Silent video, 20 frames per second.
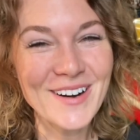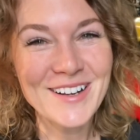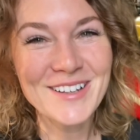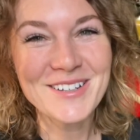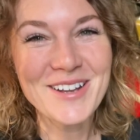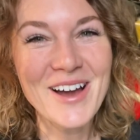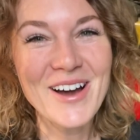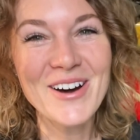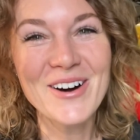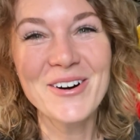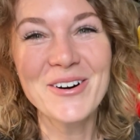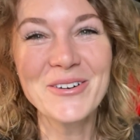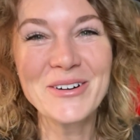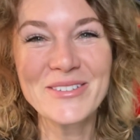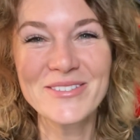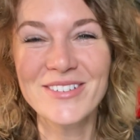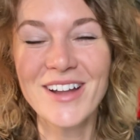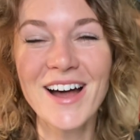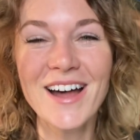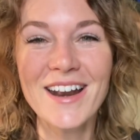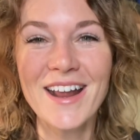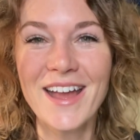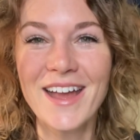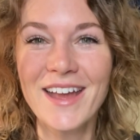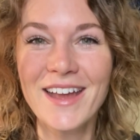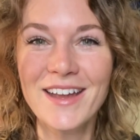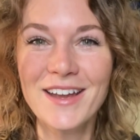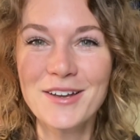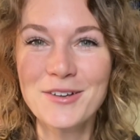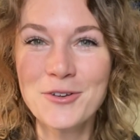know, we've got
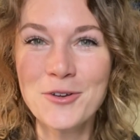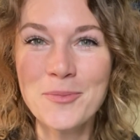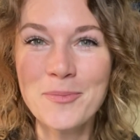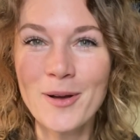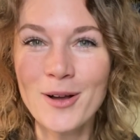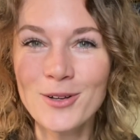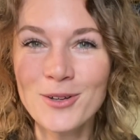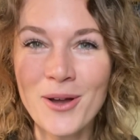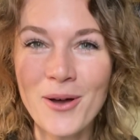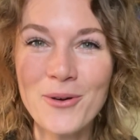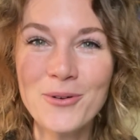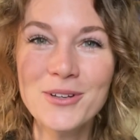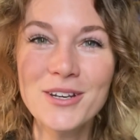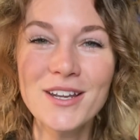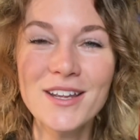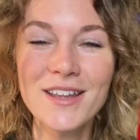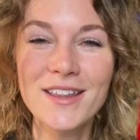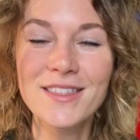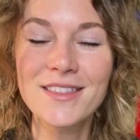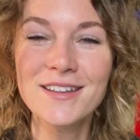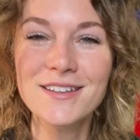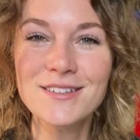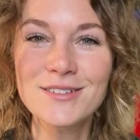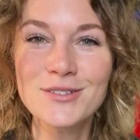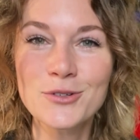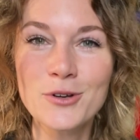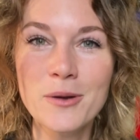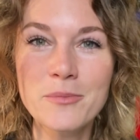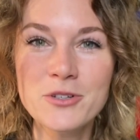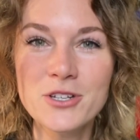a coupon code in the
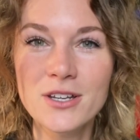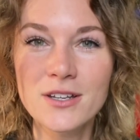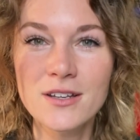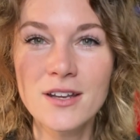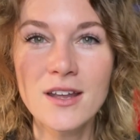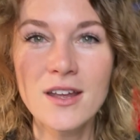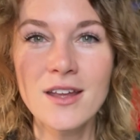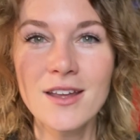description.